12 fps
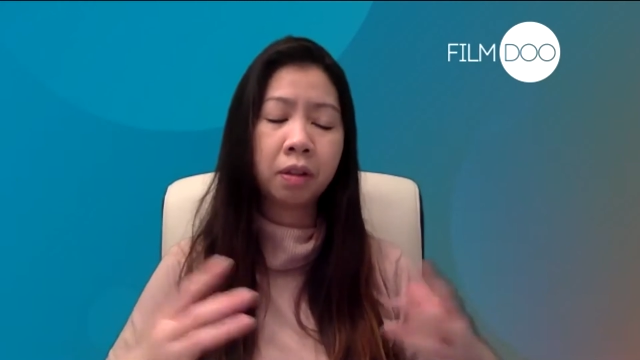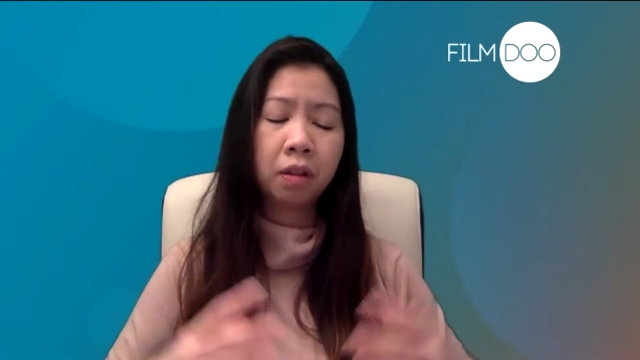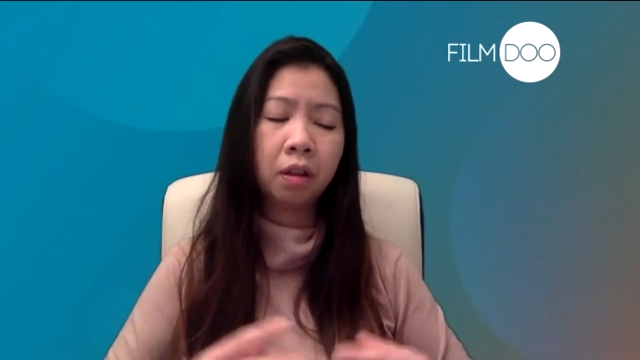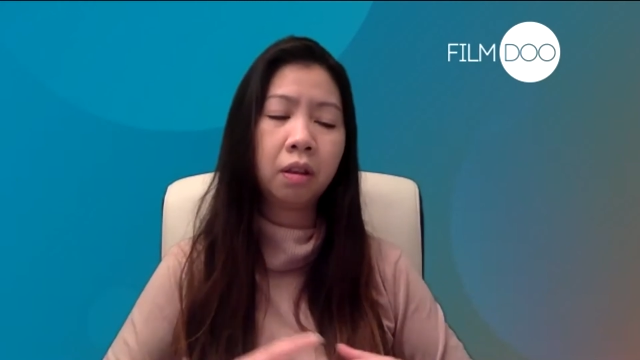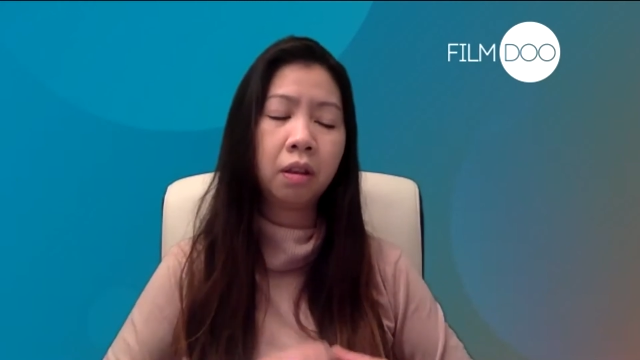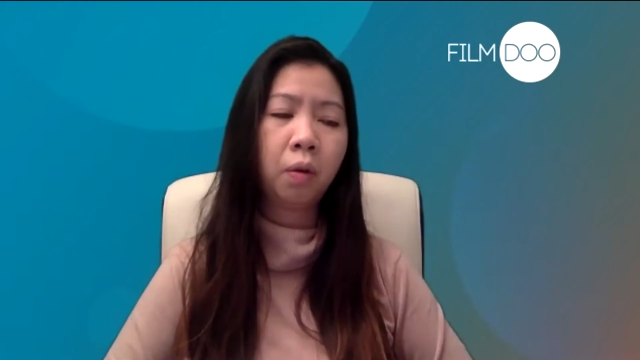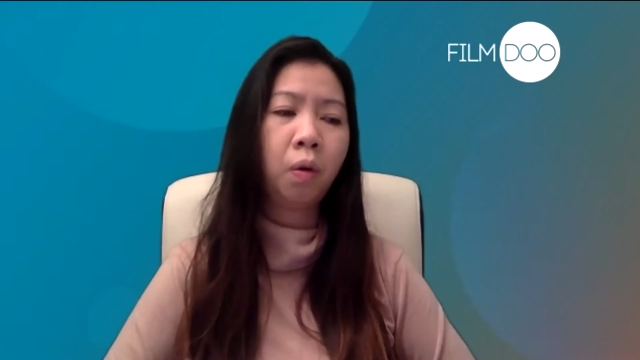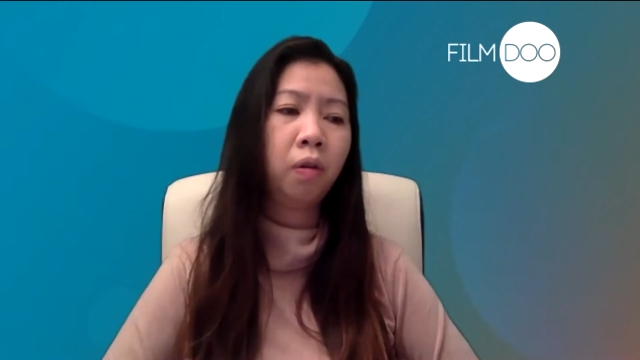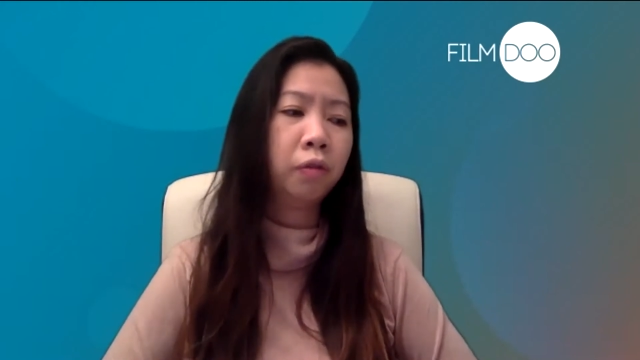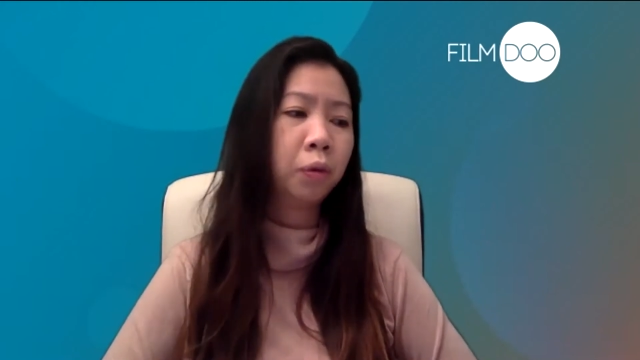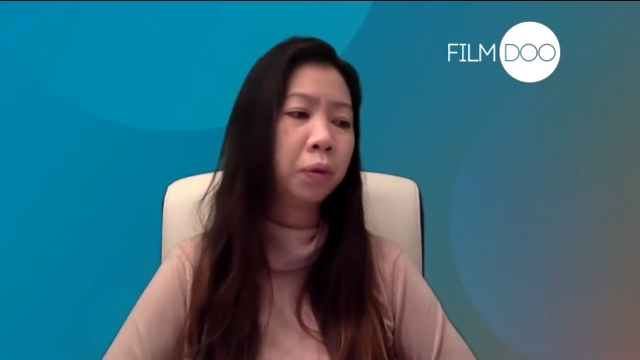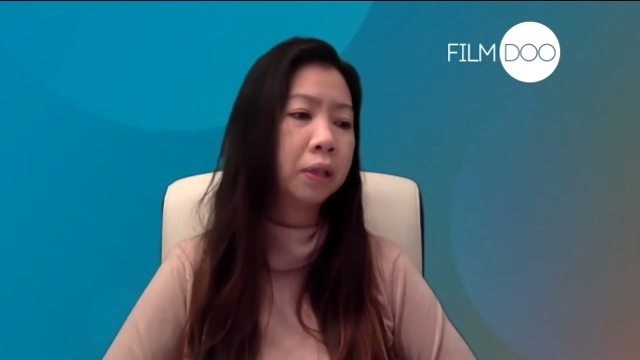their core
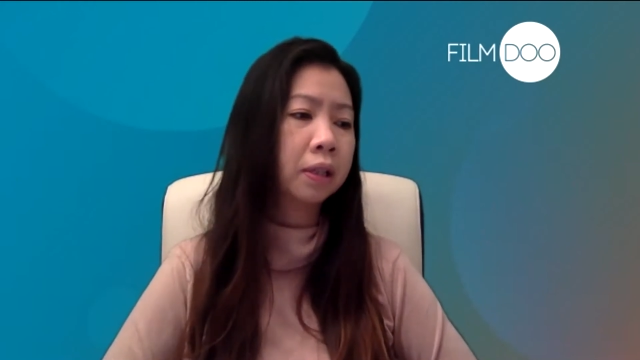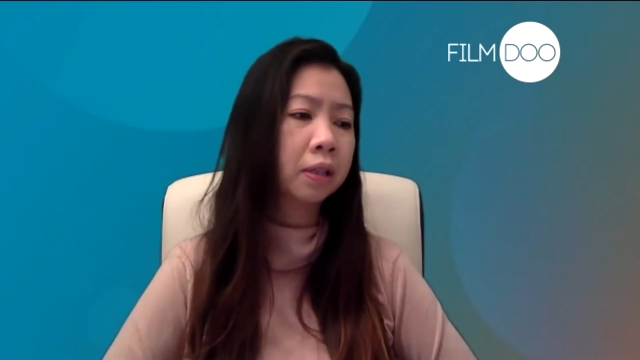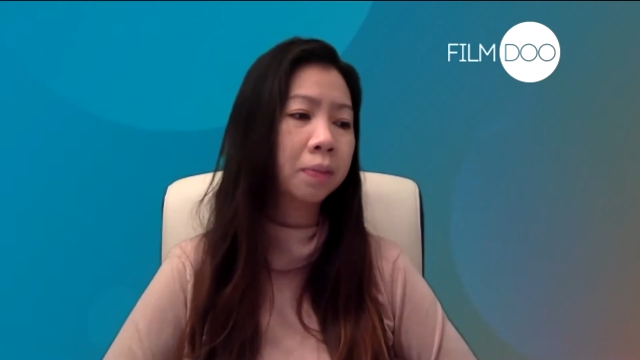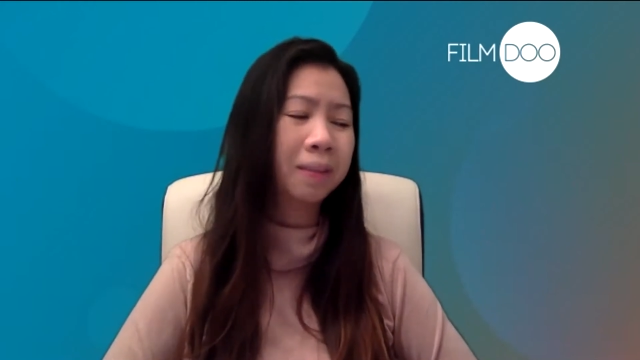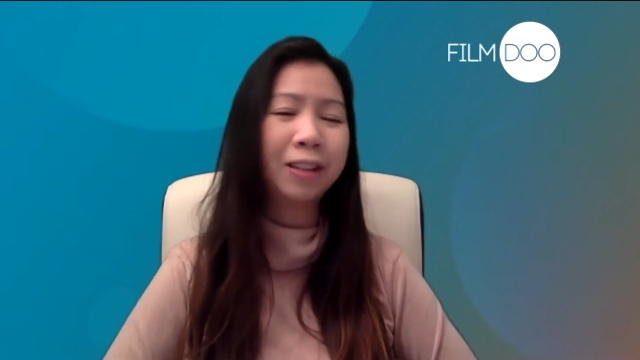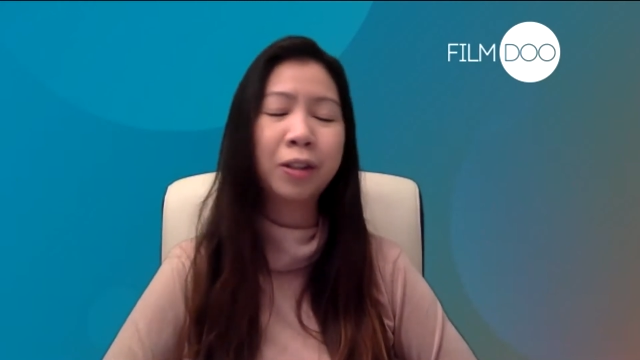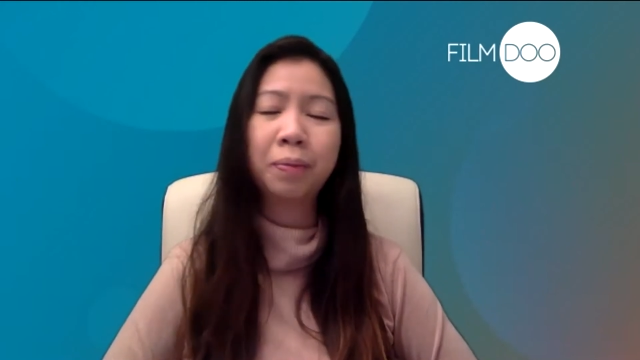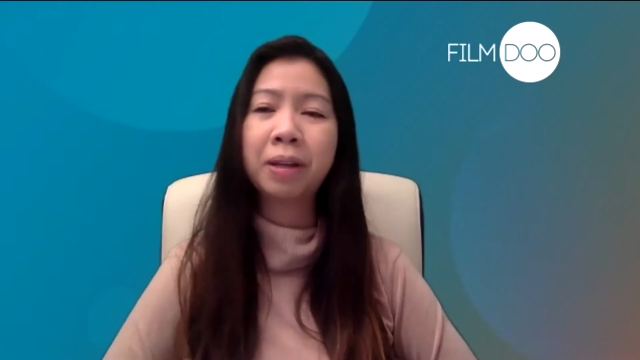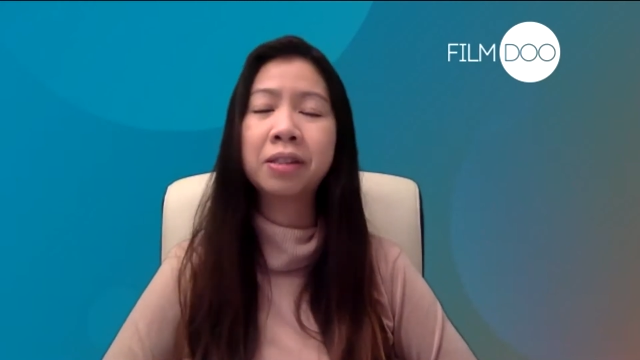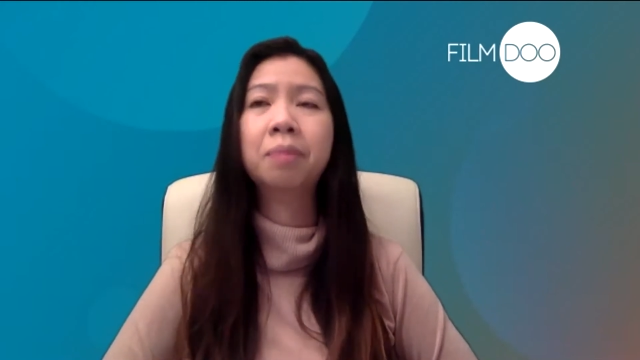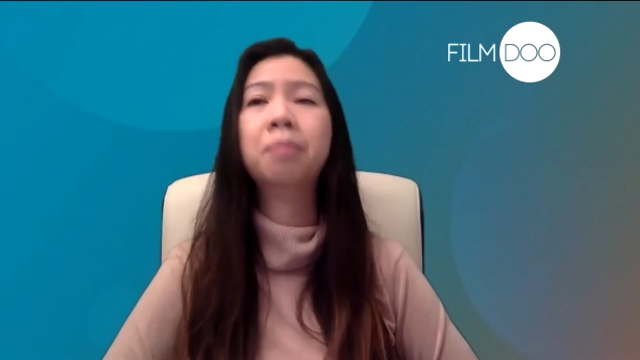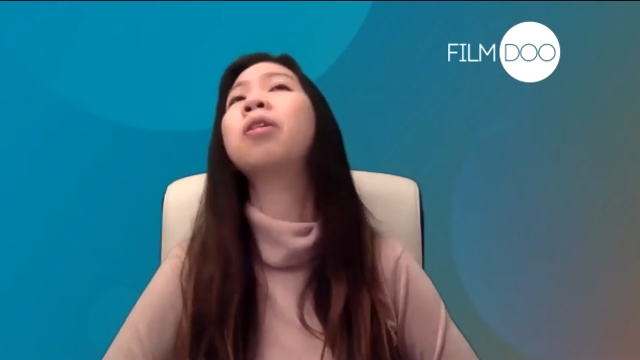focus has been a
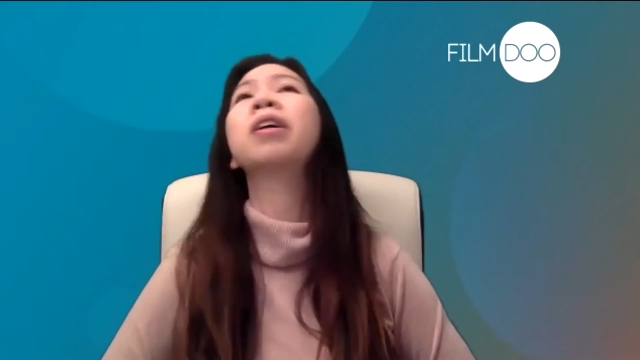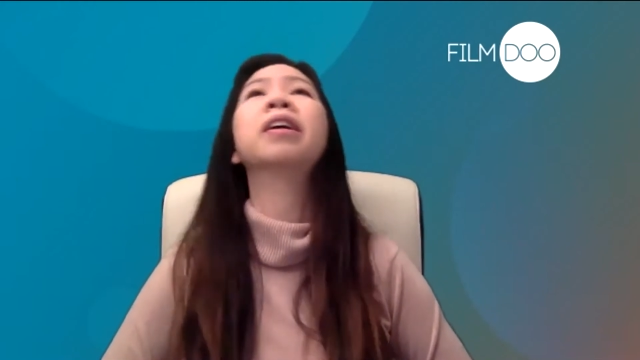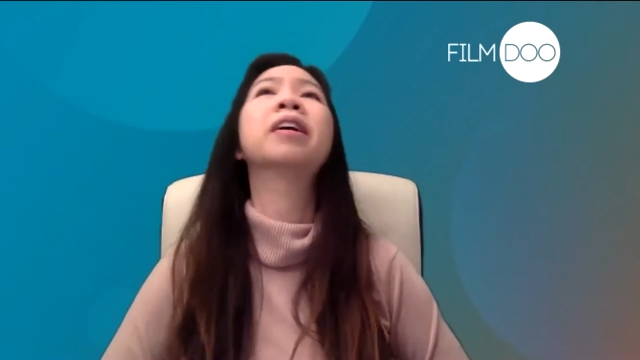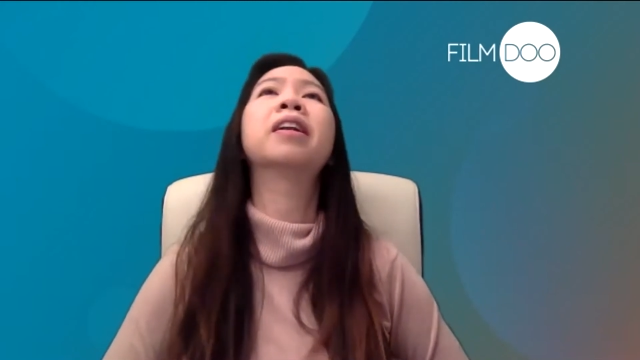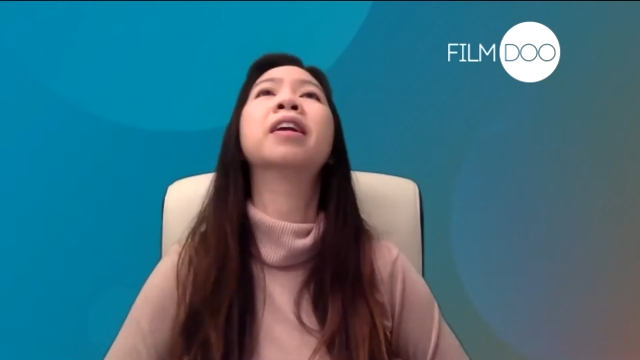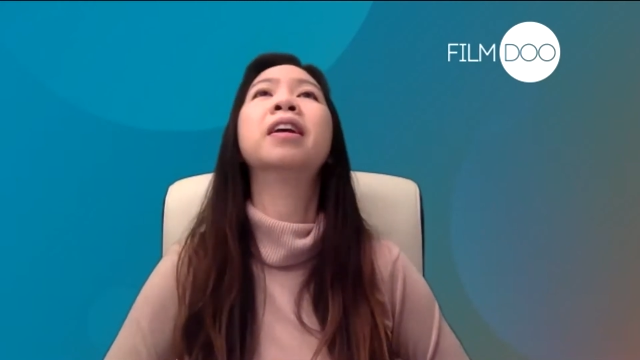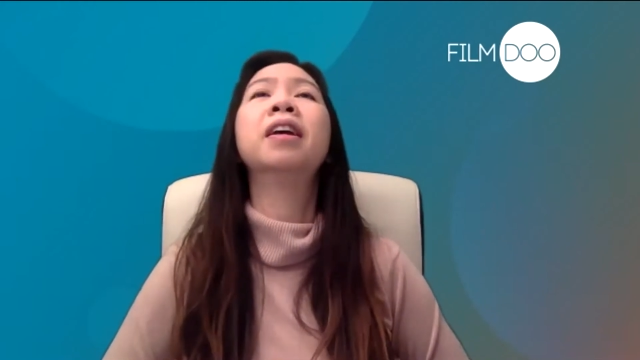domestic market.